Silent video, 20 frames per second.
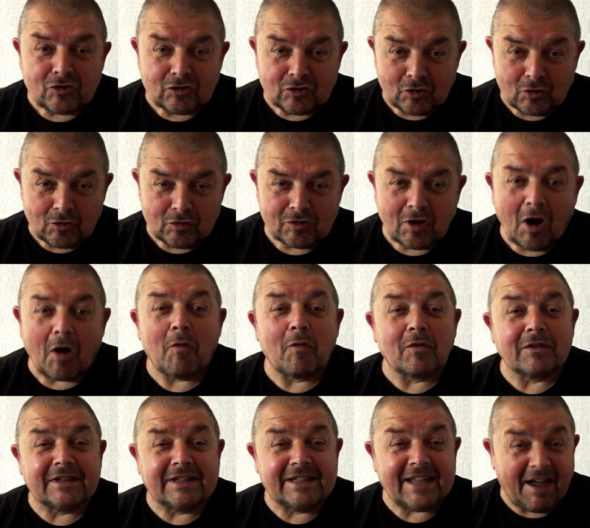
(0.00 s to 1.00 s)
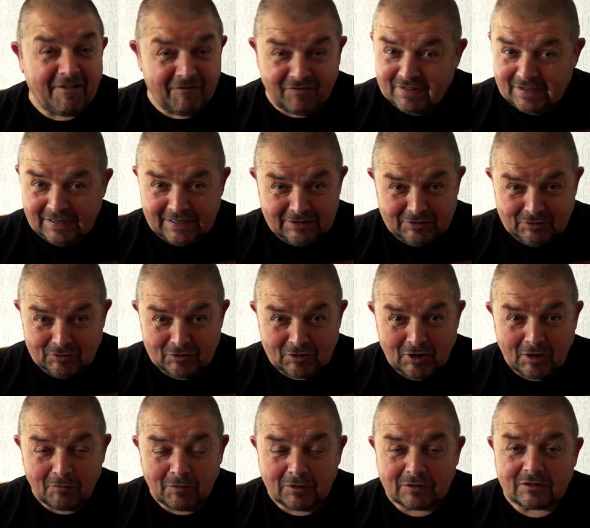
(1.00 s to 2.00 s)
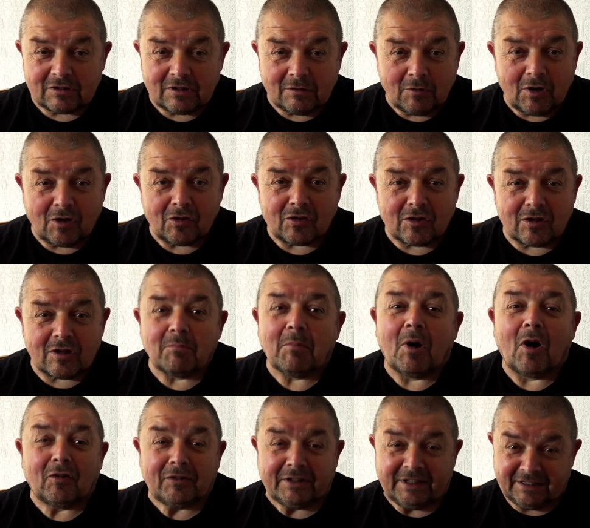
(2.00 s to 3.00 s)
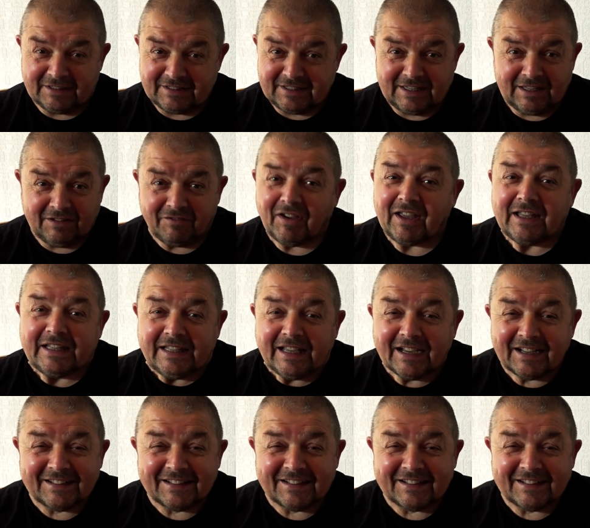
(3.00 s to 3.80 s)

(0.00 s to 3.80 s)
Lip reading: Definitely do not want to watch morning TV.